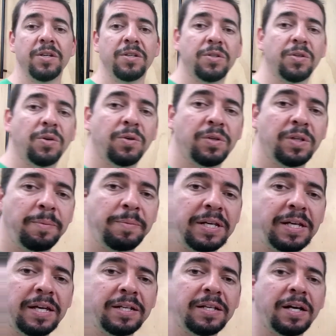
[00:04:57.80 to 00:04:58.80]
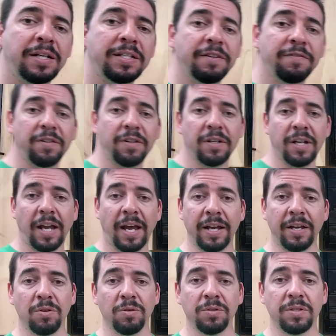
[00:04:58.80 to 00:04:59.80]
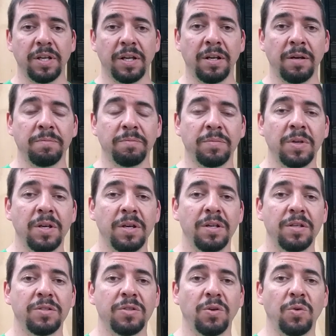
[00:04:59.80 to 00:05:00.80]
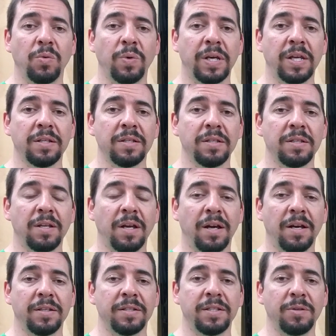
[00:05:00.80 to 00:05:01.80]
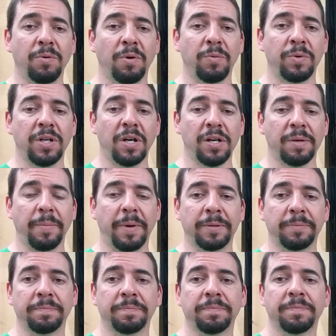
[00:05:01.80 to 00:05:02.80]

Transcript: So let me get a different angle set up so we can see what we're talking about.